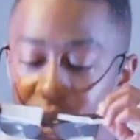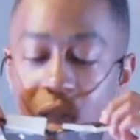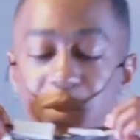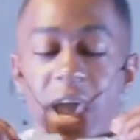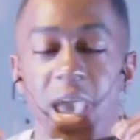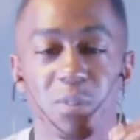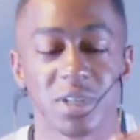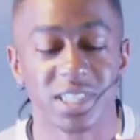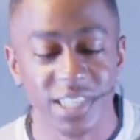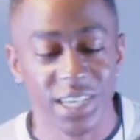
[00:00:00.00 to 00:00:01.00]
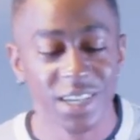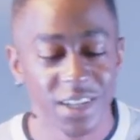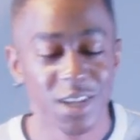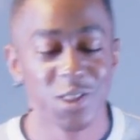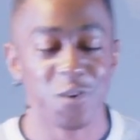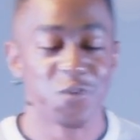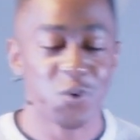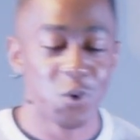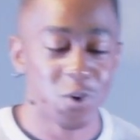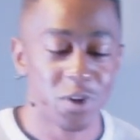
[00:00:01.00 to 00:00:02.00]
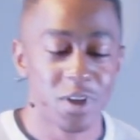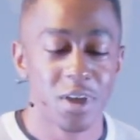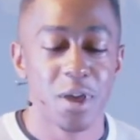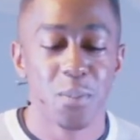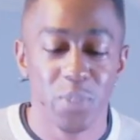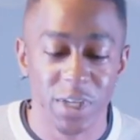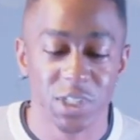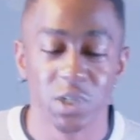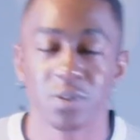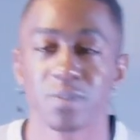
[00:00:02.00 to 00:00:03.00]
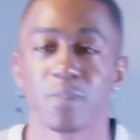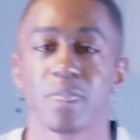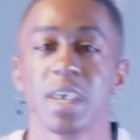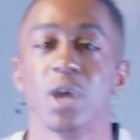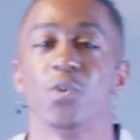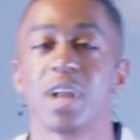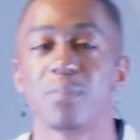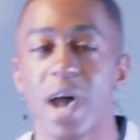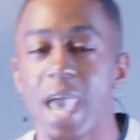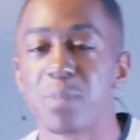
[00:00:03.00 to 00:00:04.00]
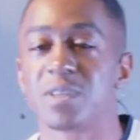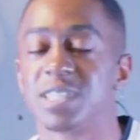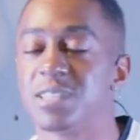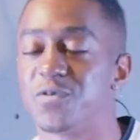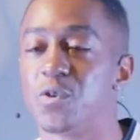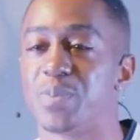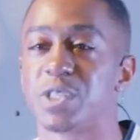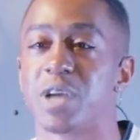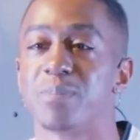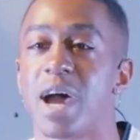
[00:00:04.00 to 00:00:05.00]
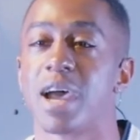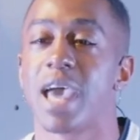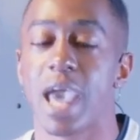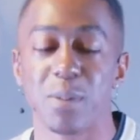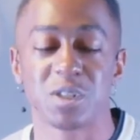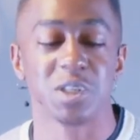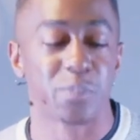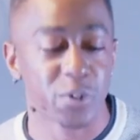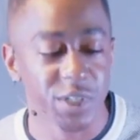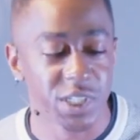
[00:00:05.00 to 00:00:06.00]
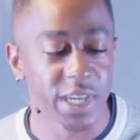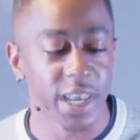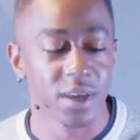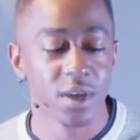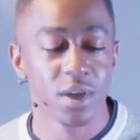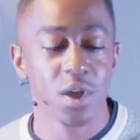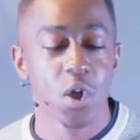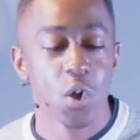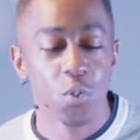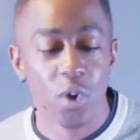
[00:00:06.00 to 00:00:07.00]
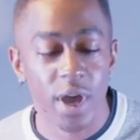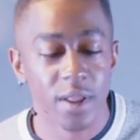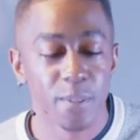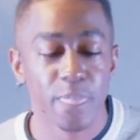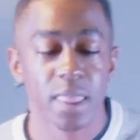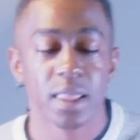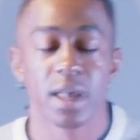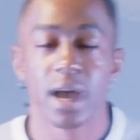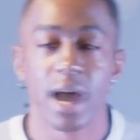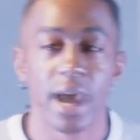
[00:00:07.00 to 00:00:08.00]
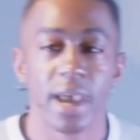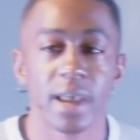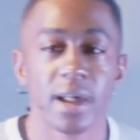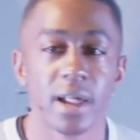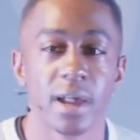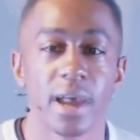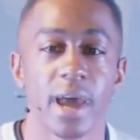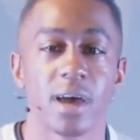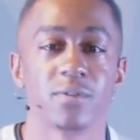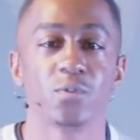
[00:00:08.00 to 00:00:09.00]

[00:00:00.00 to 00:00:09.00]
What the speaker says: I'm not able to see the full picture. And when I'm not able to see the full picture, I'm not able to appreciate what I have.